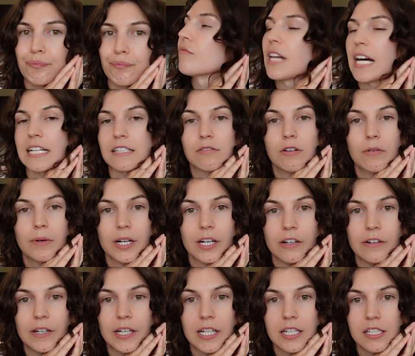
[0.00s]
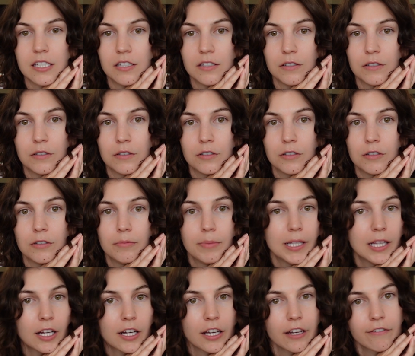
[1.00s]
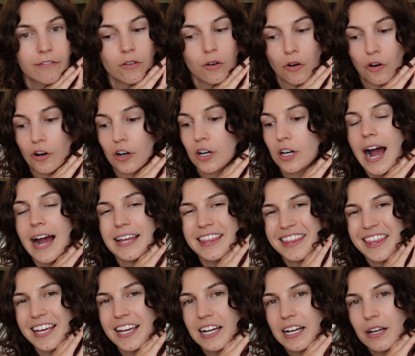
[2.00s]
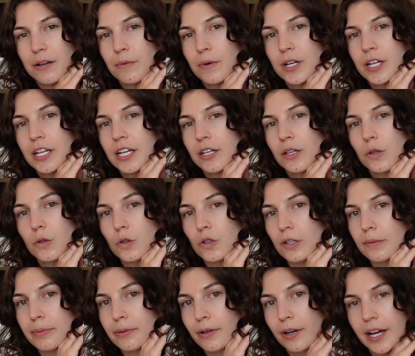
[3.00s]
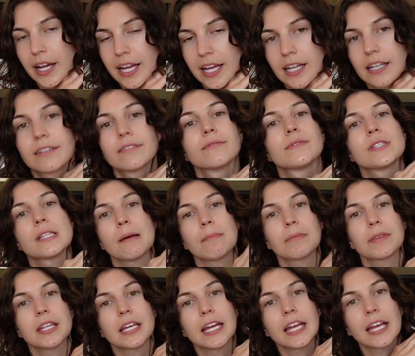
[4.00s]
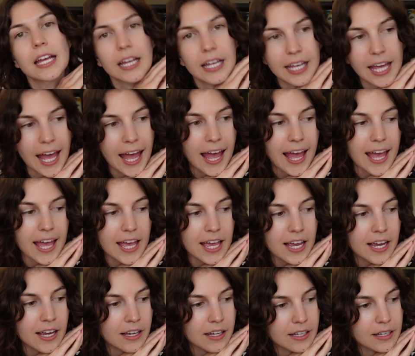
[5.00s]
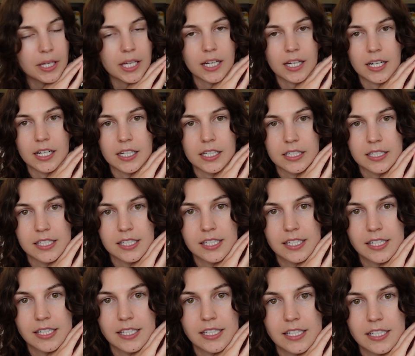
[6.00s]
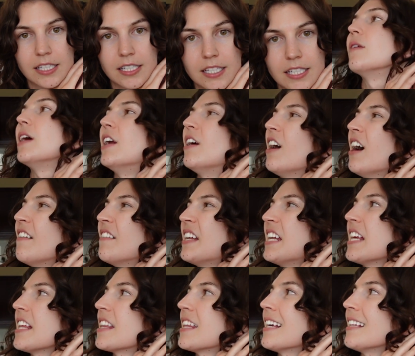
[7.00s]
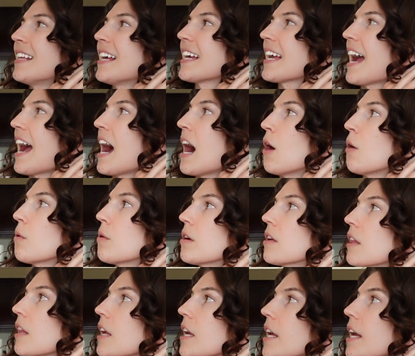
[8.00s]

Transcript: that's what we're going to be looking for. I think I want to incorporate something gay because we don't have anything like outwardly